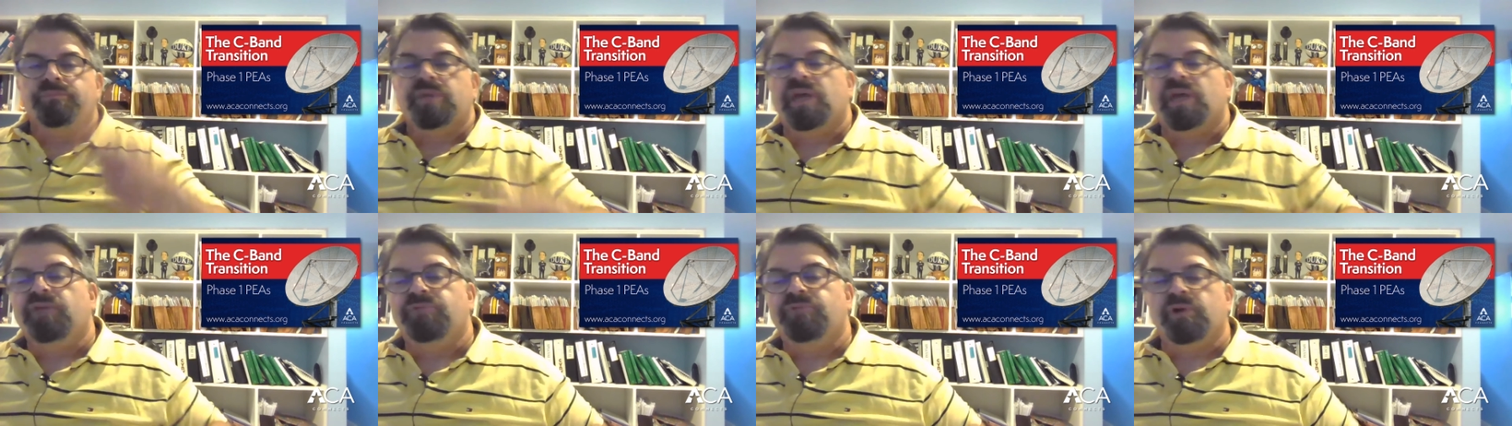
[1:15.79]

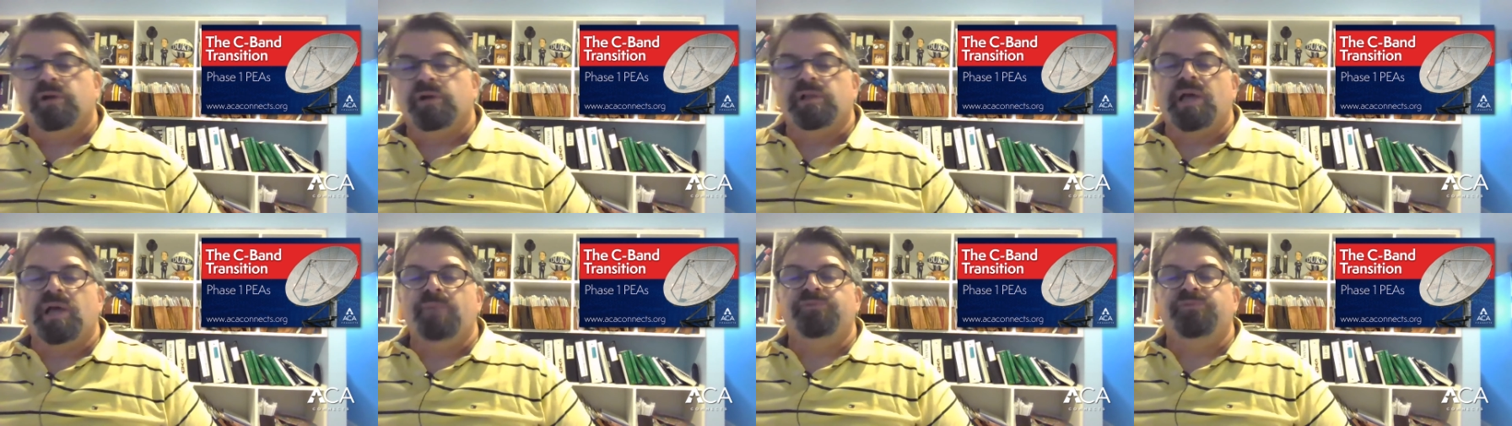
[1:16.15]
If you're
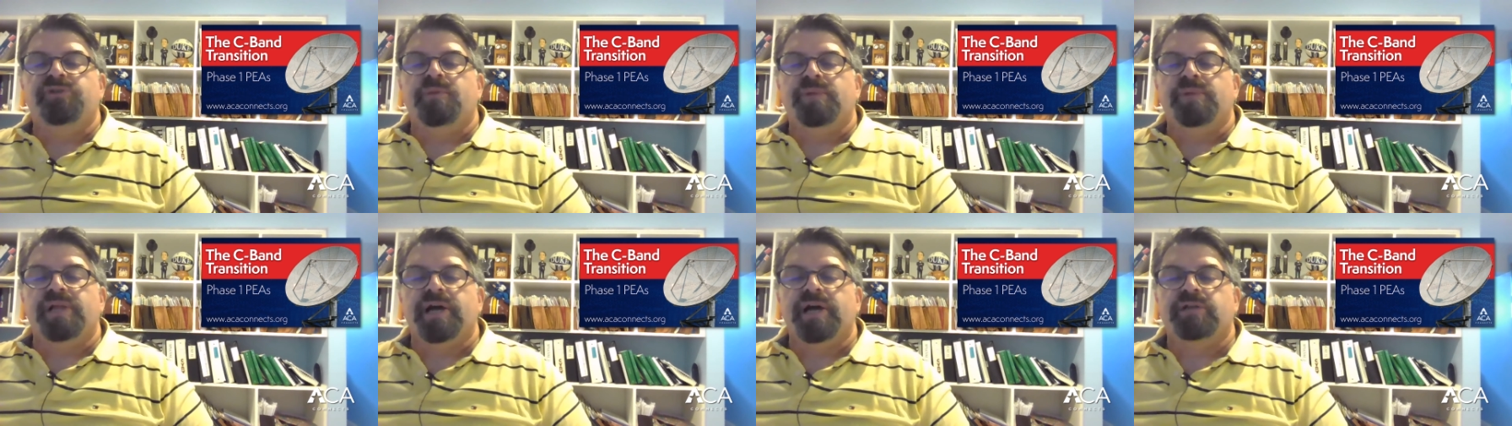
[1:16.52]
a lump
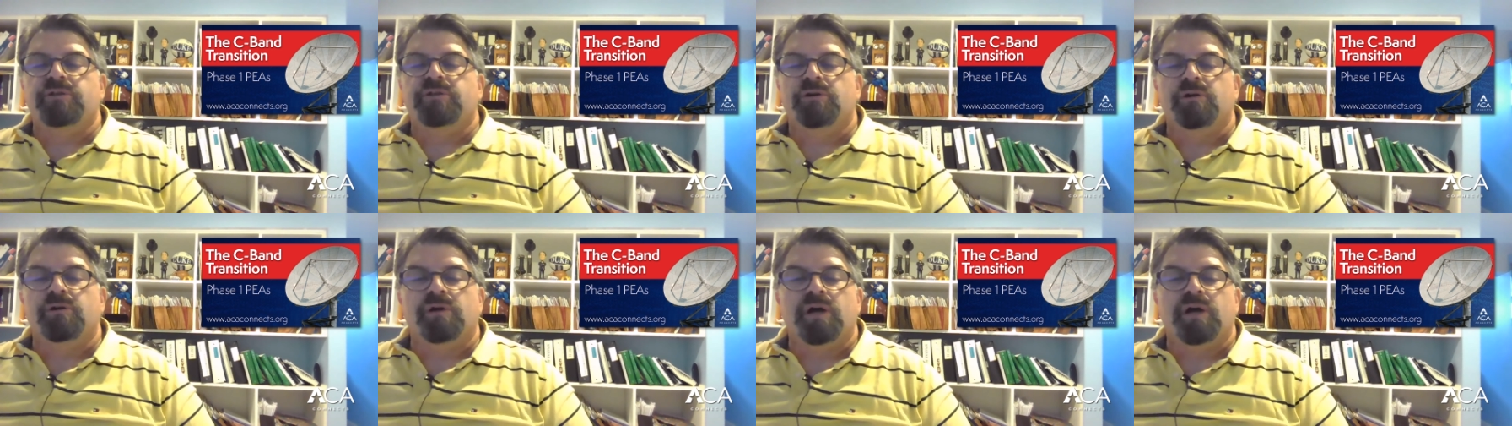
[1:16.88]
sum
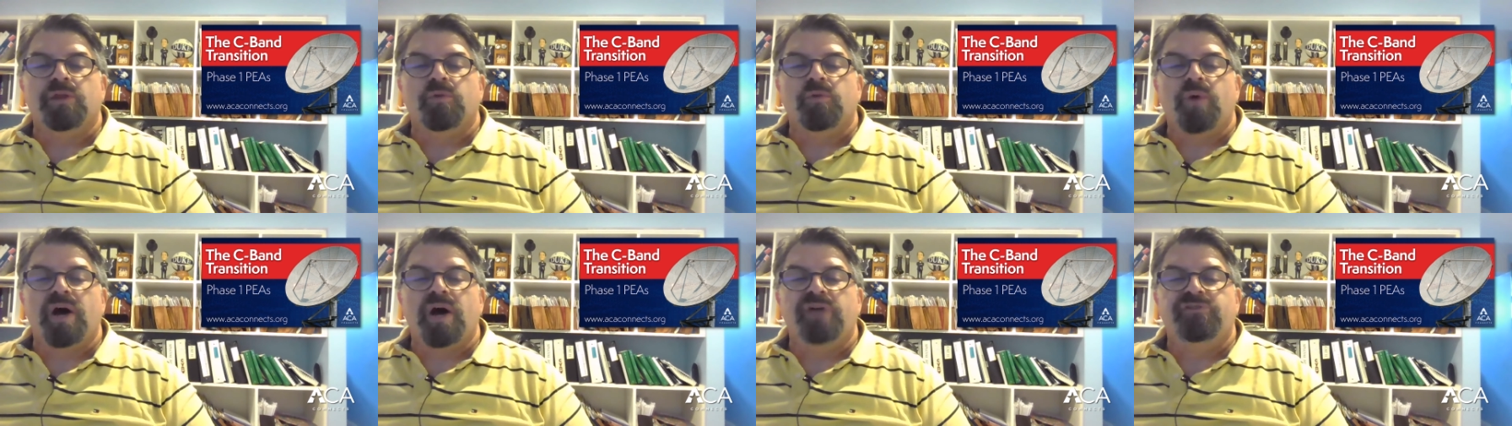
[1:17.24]
elector or
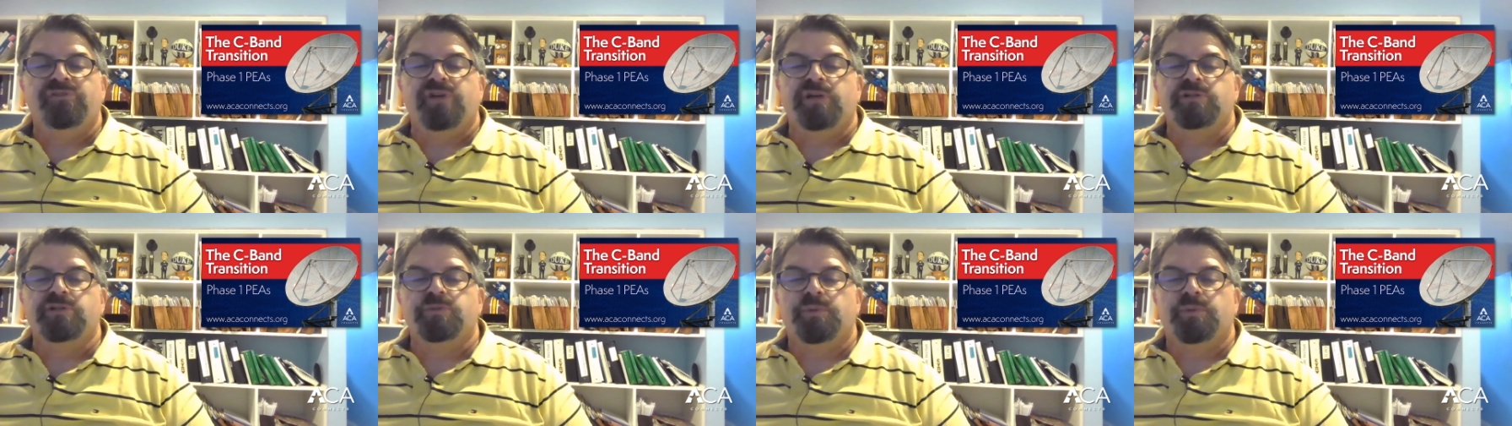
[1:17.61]
otherwise
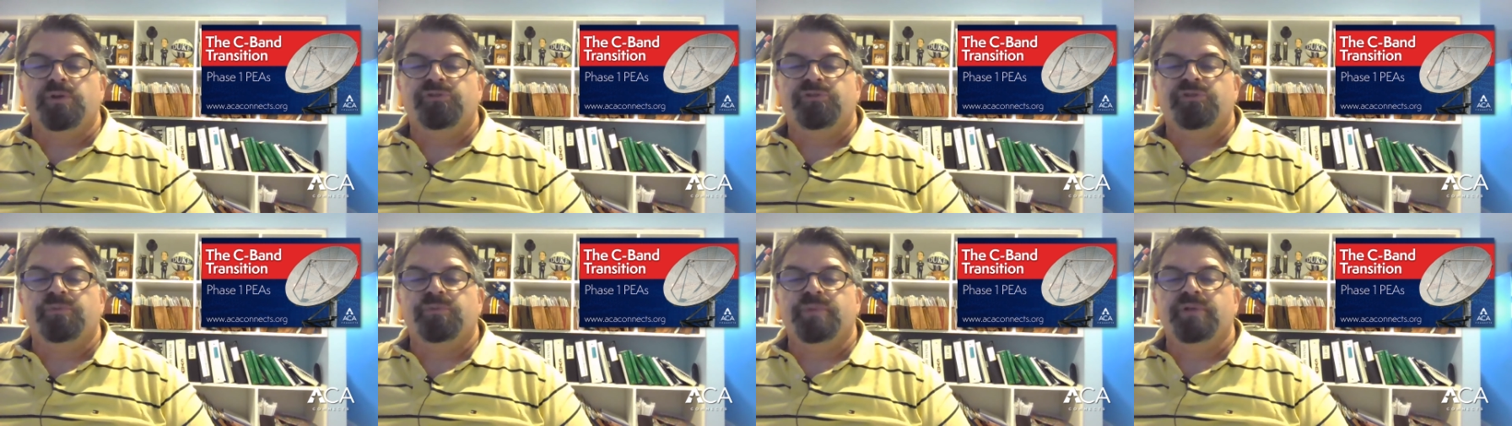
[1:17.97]

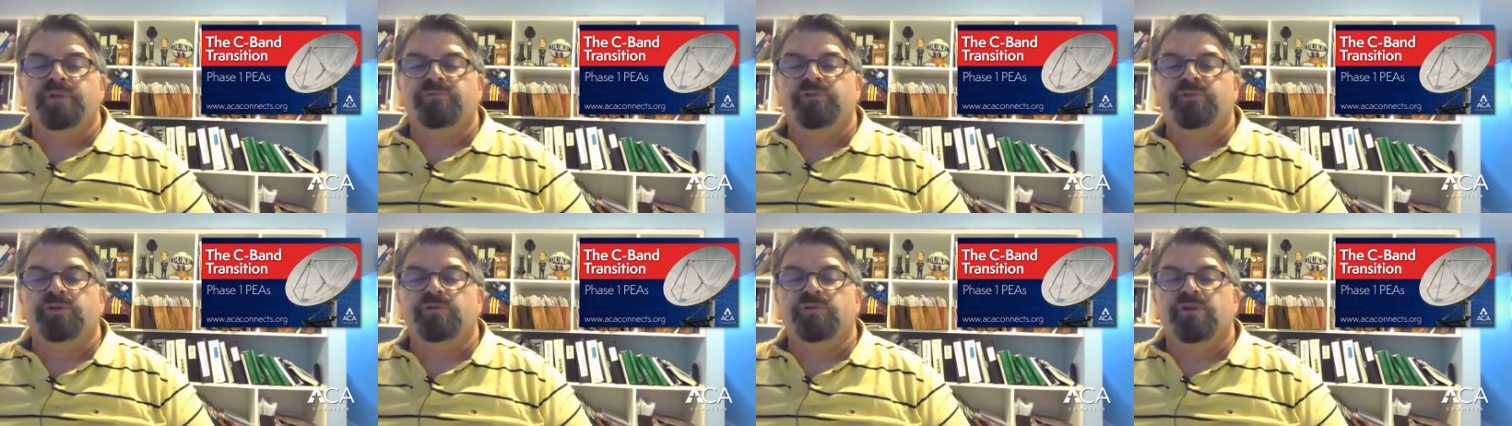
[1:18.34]
eligible to submit
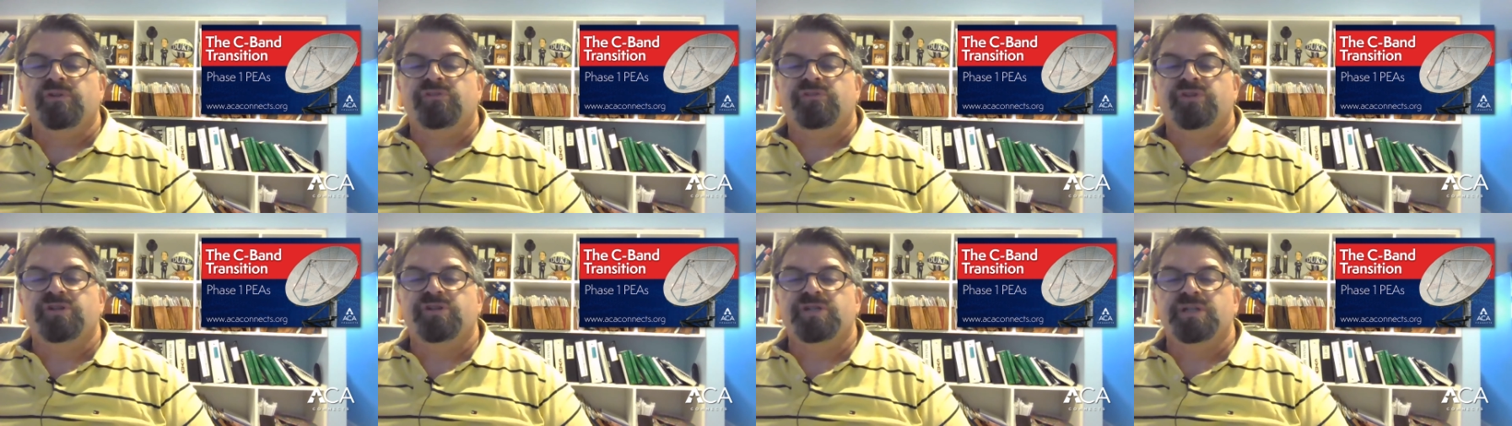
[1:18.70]
for
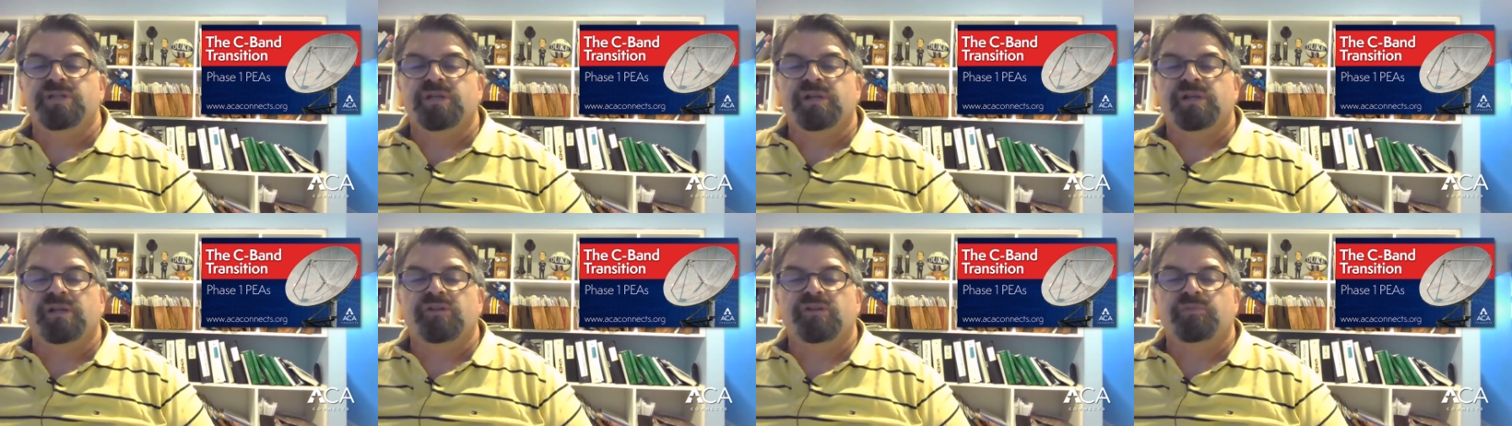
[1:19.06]

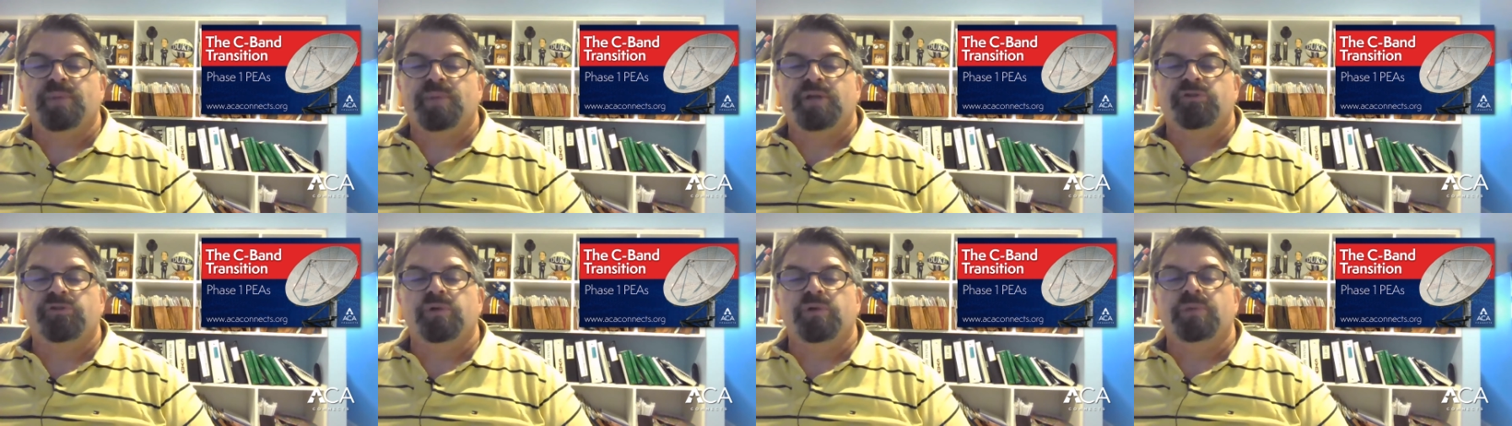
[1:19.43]
transition
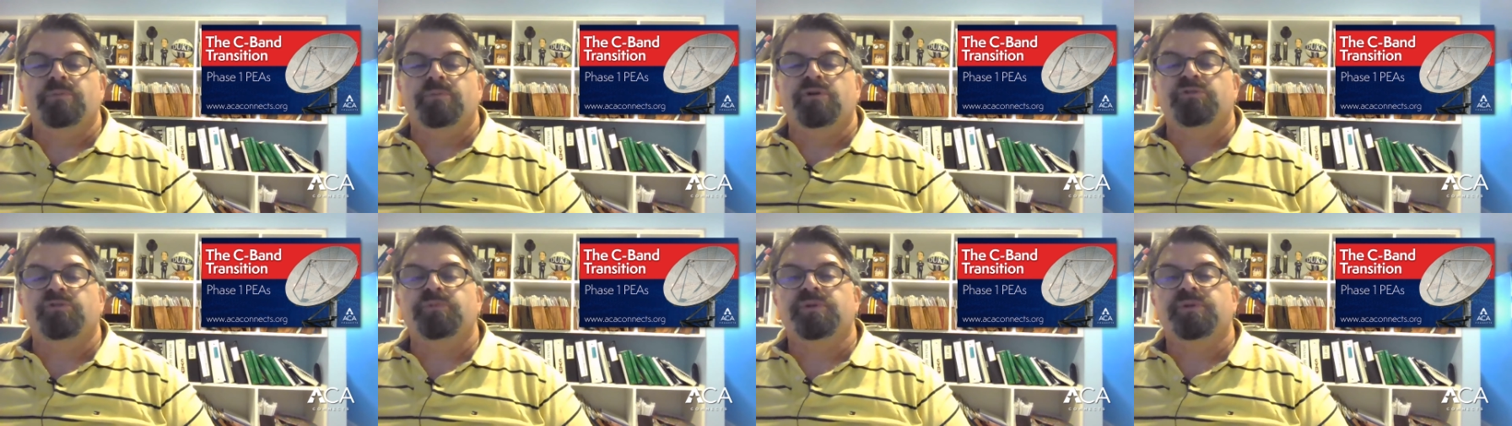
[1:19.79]
expense
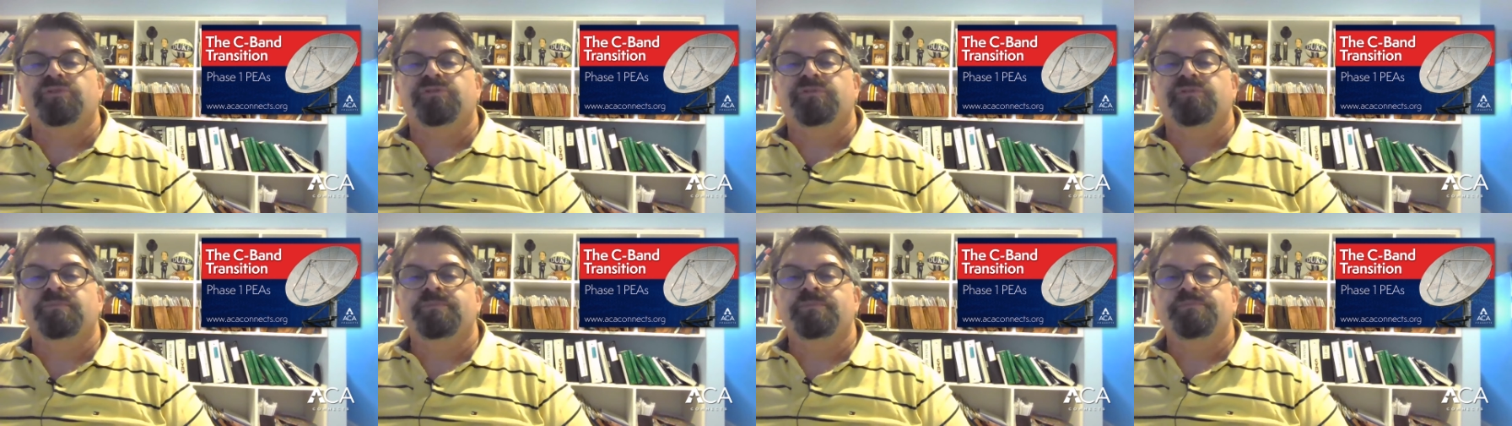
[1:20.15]

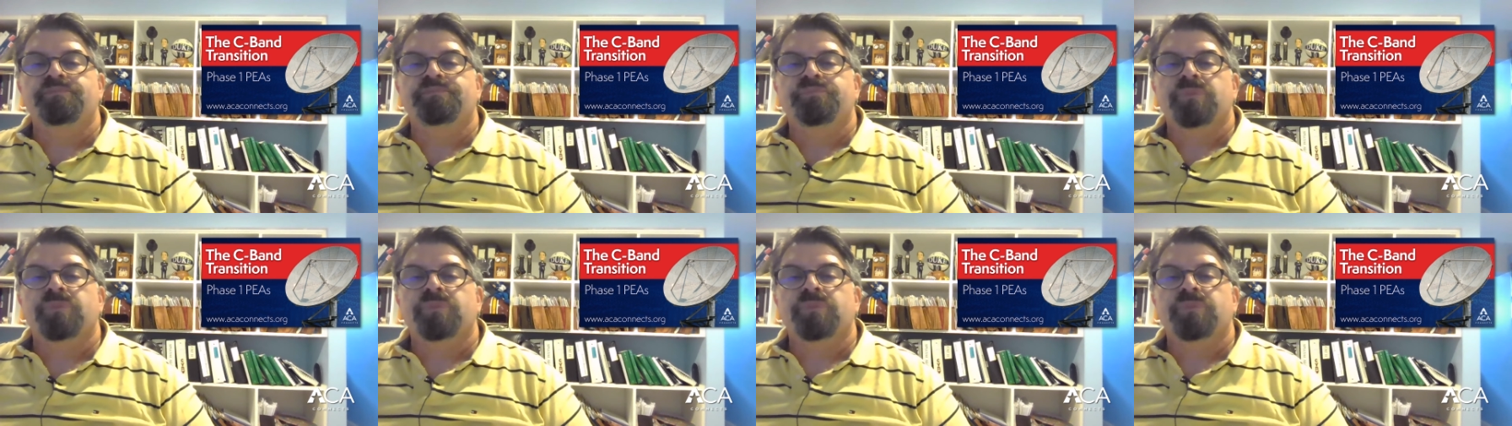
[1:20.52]
reimbursements,